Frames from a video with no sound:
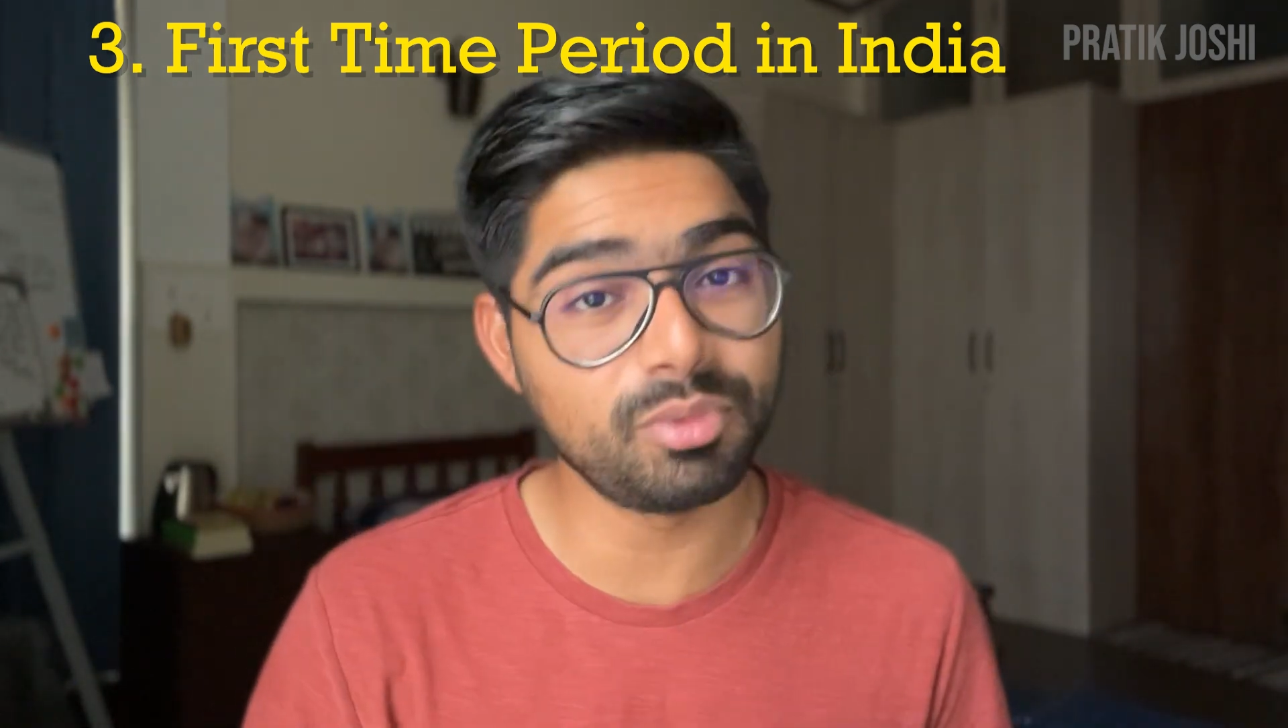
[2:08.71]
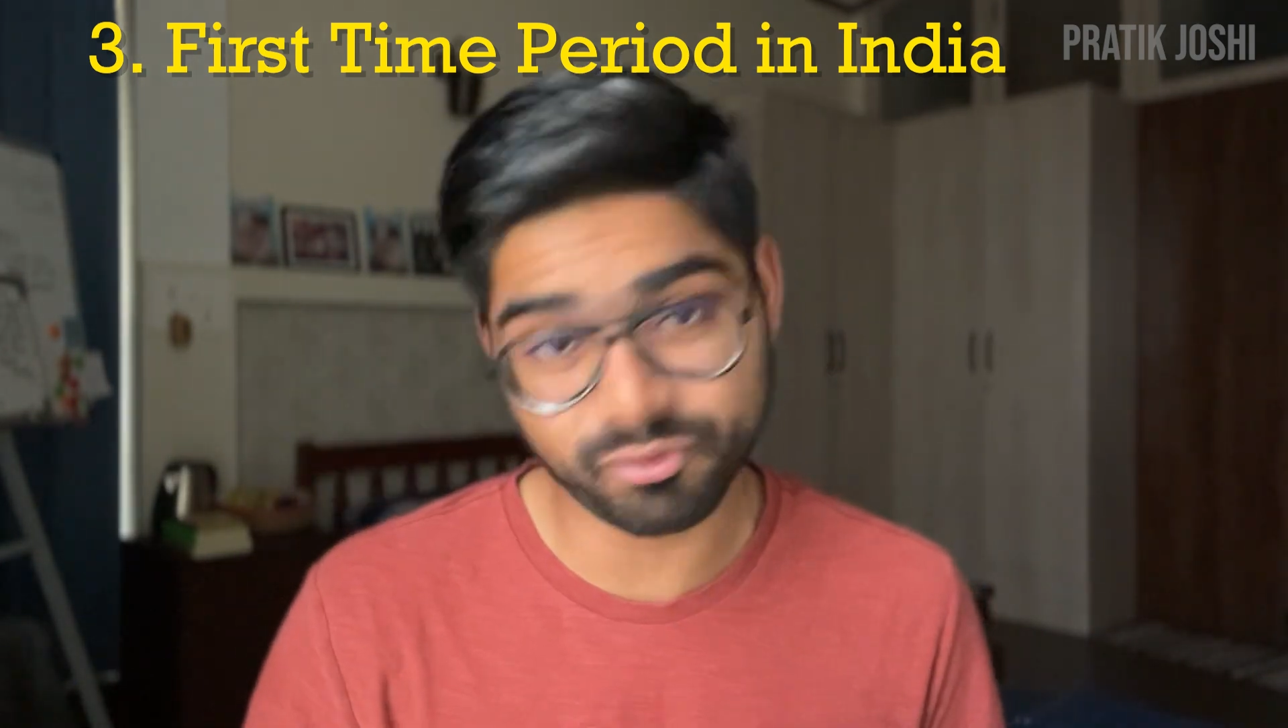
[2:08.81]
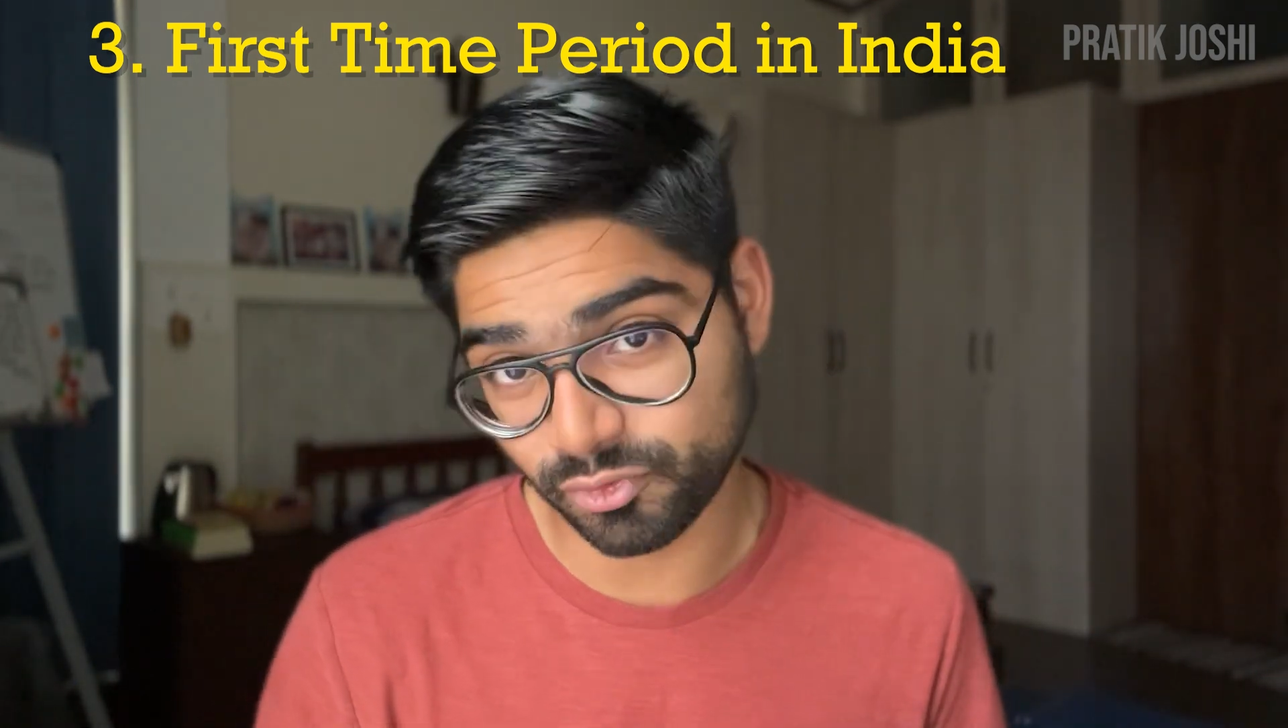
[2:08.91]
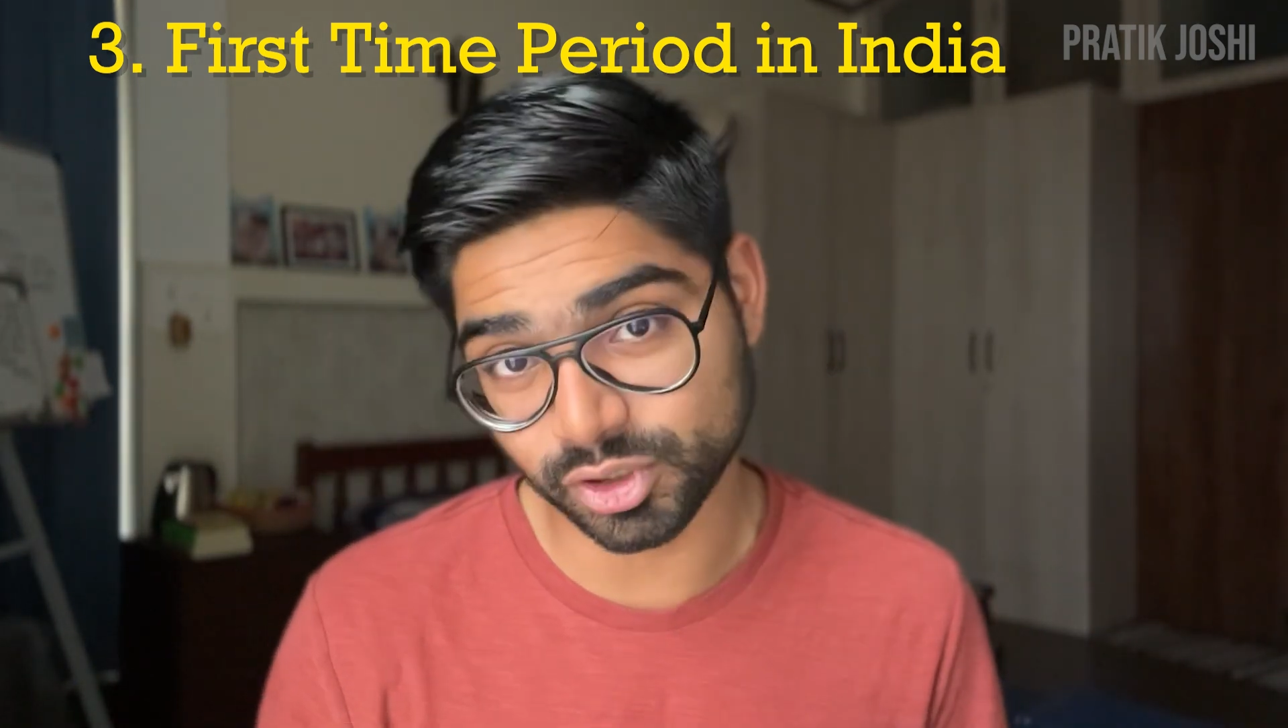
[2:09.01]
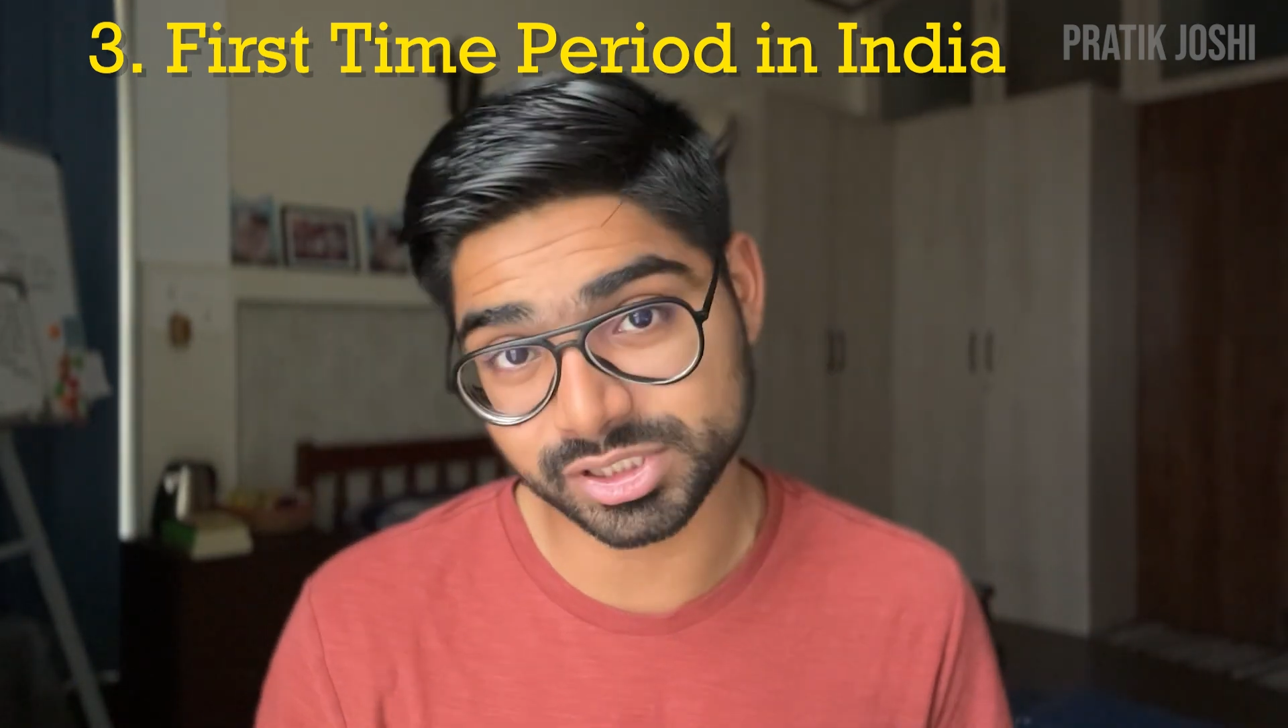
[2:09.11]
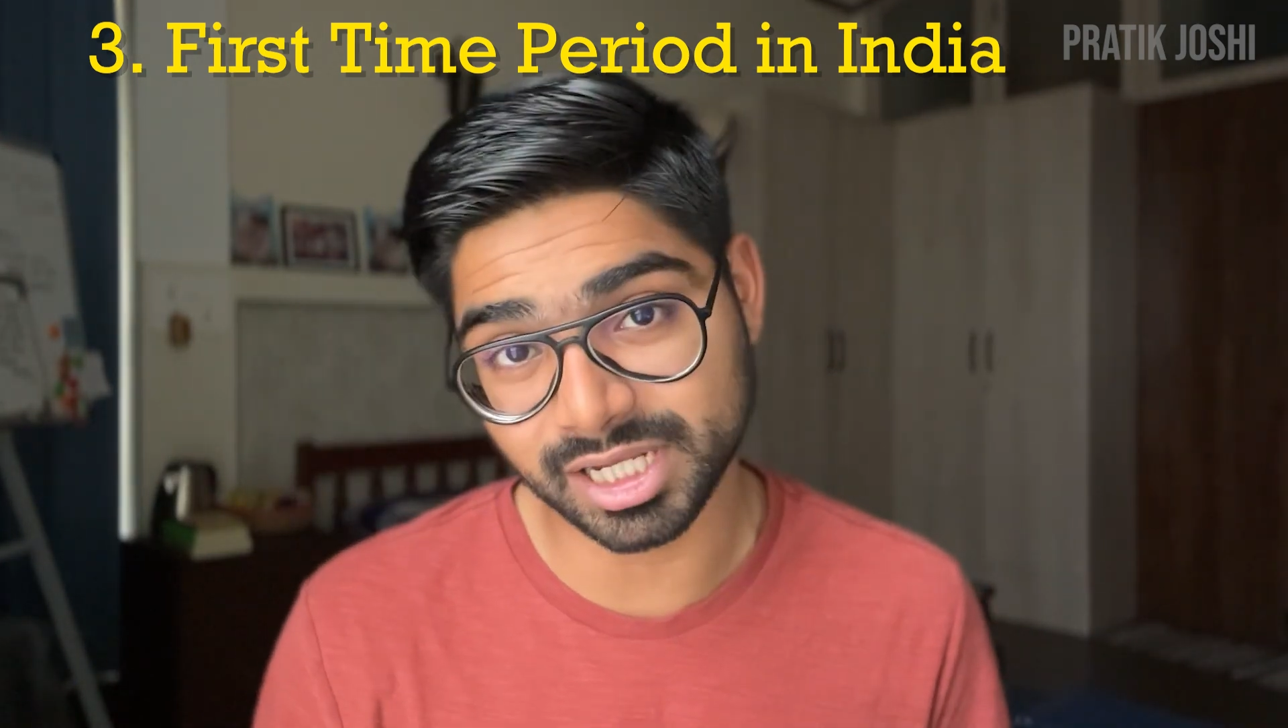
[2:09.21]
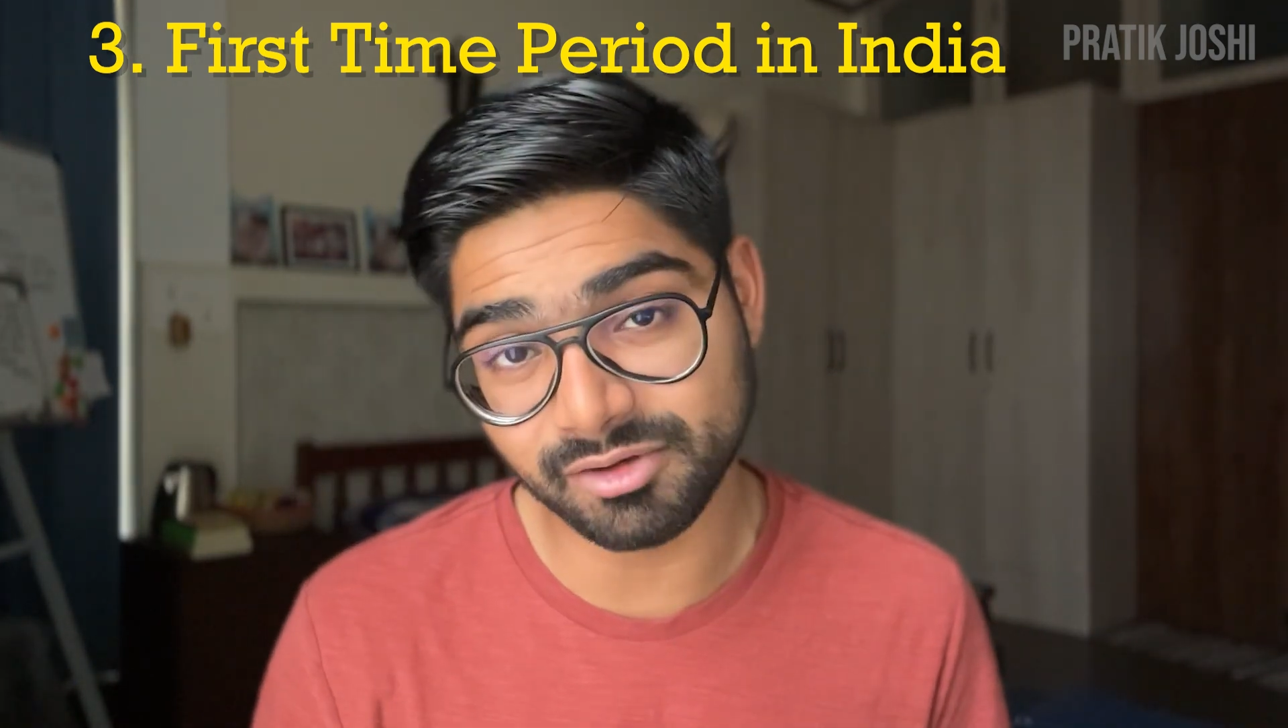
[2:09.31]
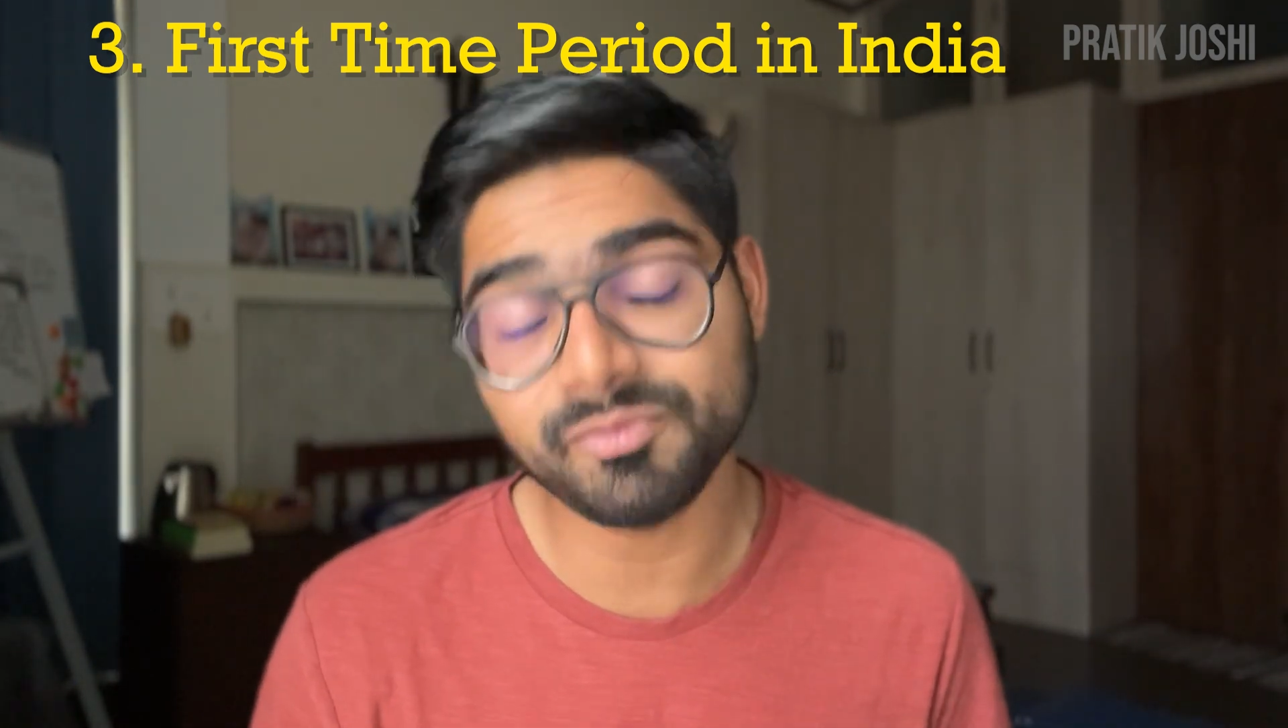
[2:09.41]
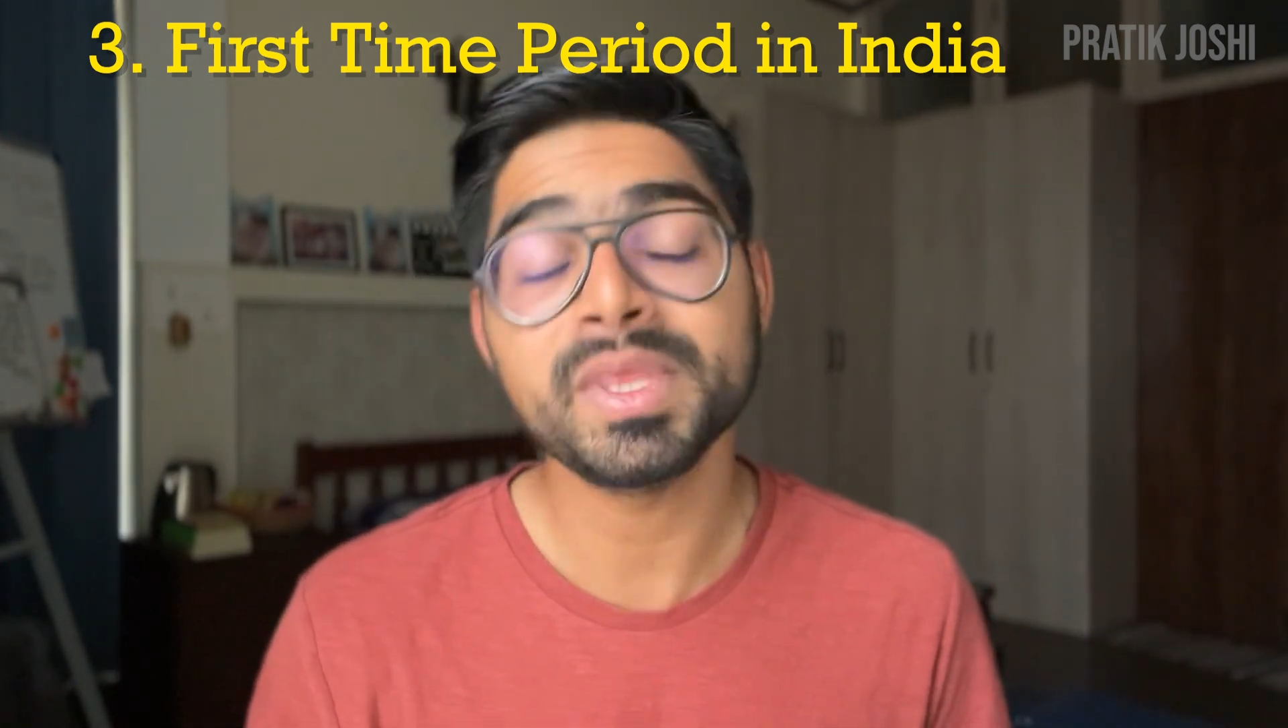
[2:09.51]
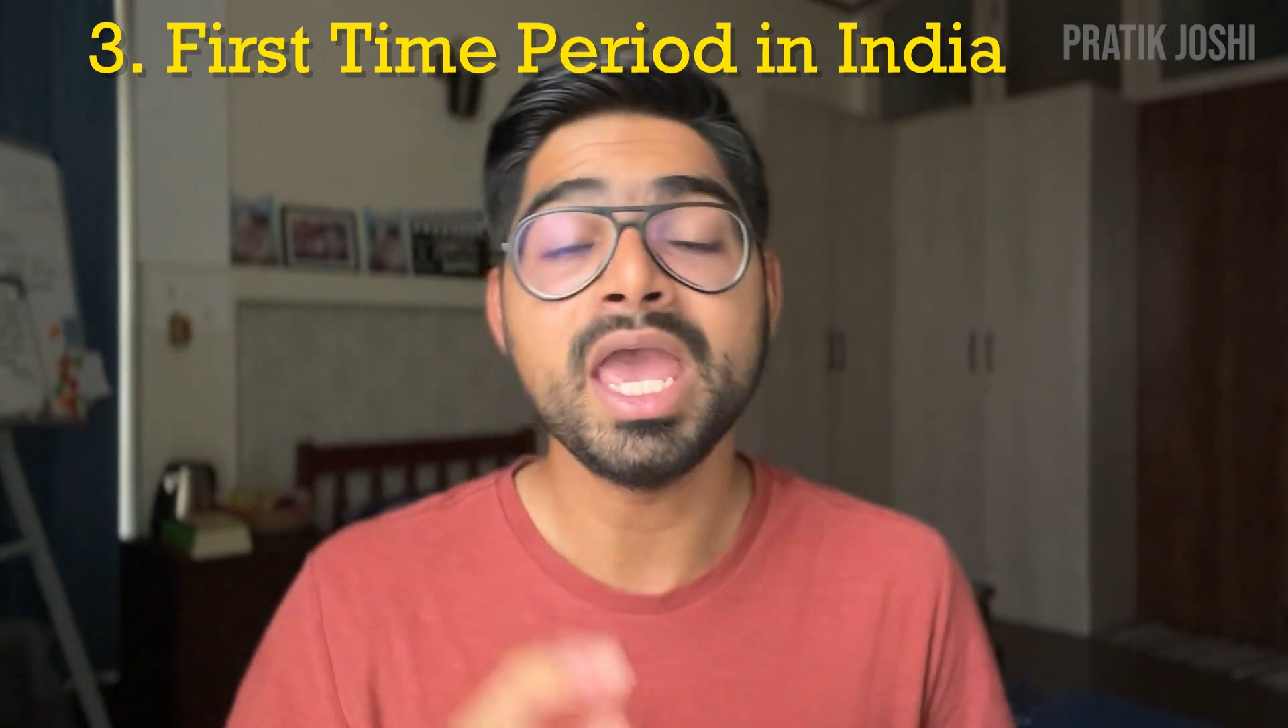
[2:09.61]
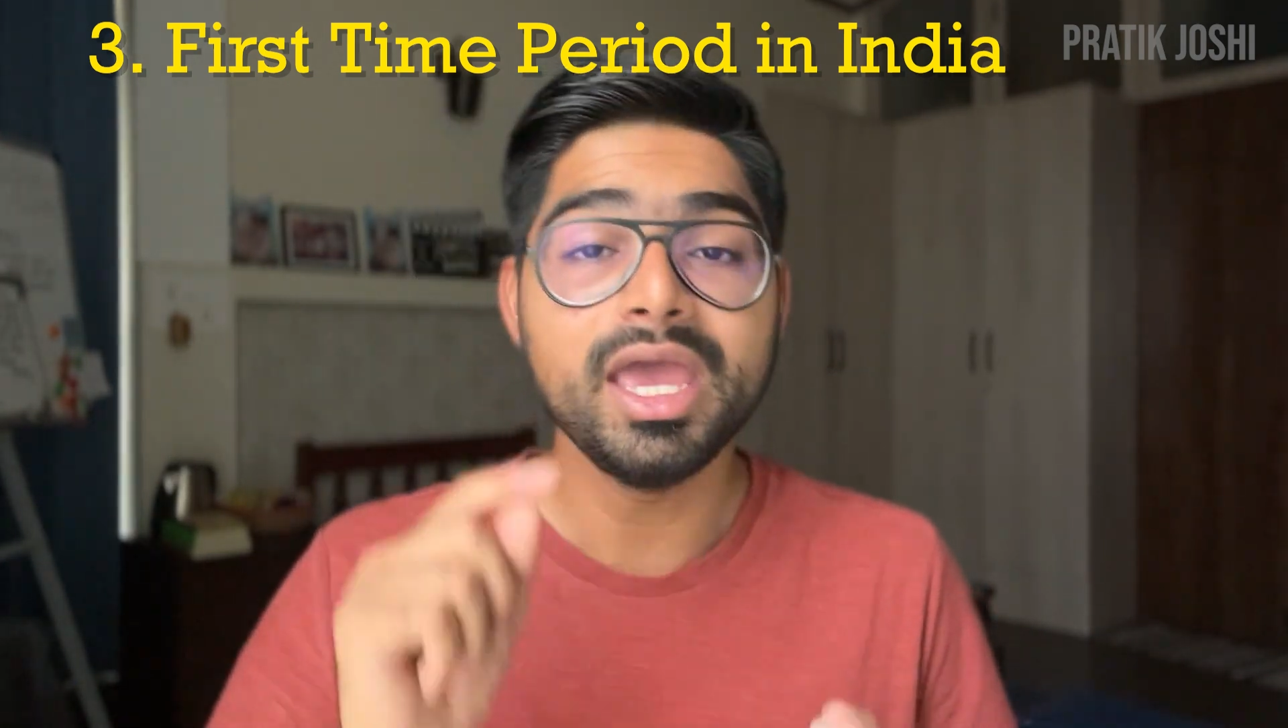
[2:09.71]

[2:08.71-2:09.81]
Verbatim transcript: book for yourself.